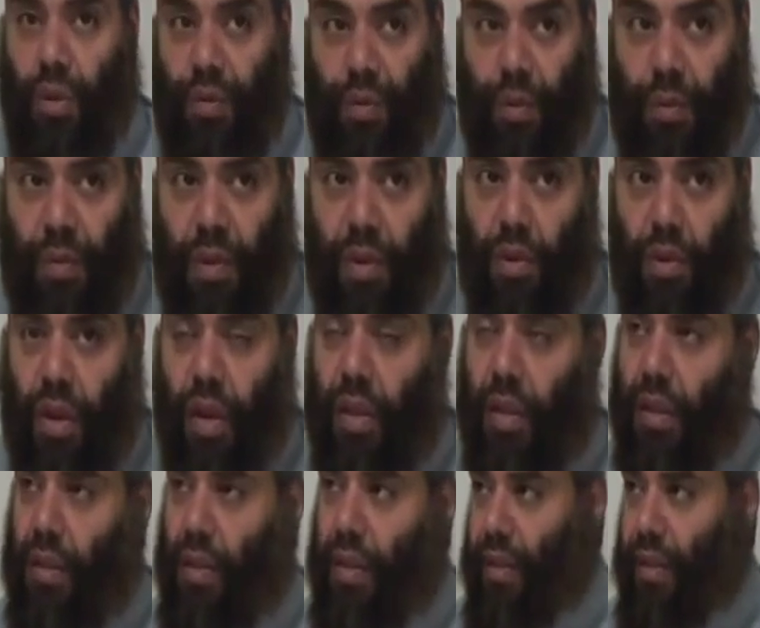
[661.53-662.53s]
good for me or
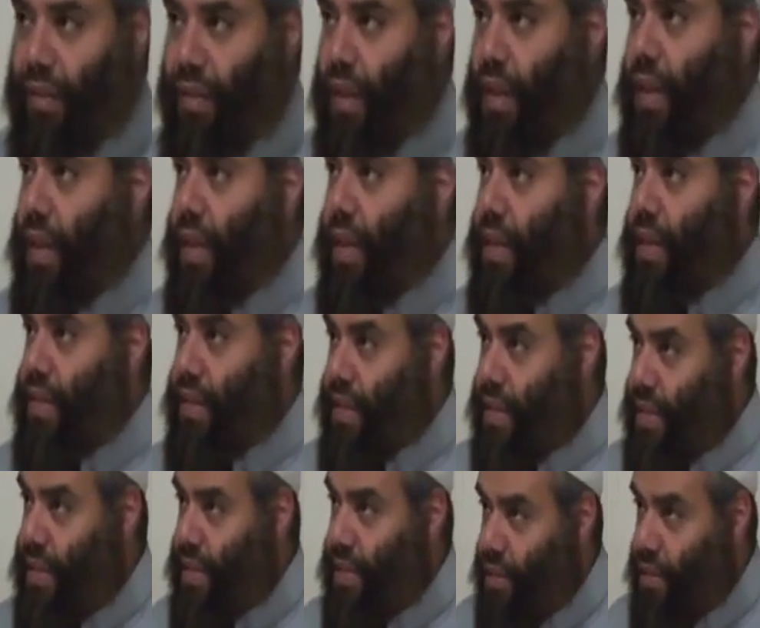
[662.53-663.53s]
not. Definitely,
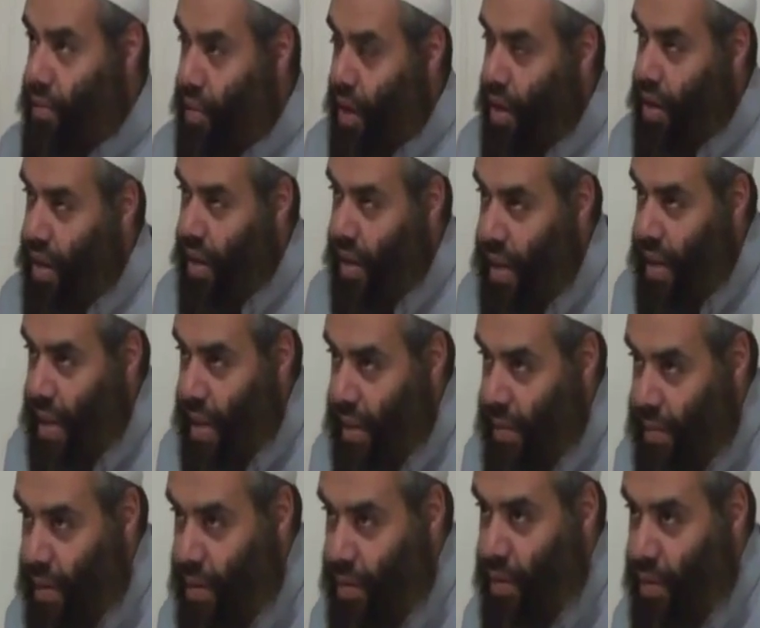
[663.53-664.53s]
this is wrong.
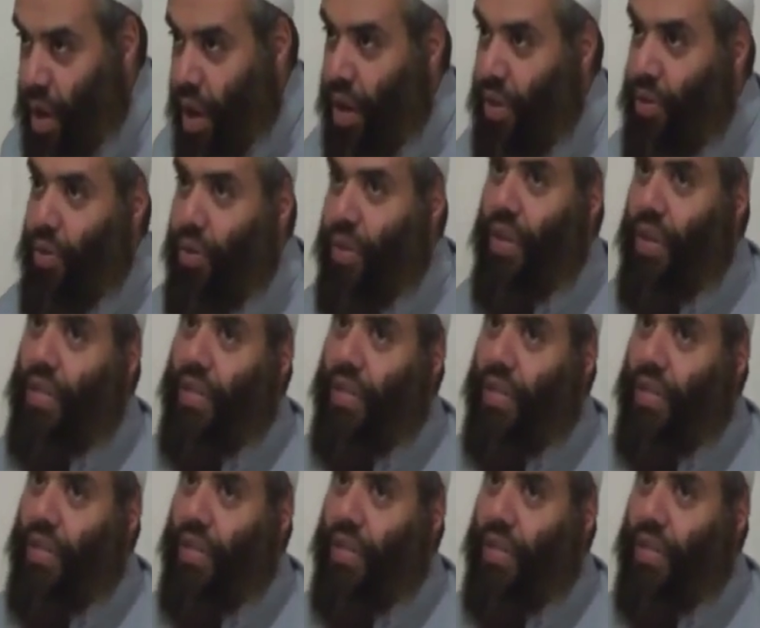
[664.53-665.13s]
But we all know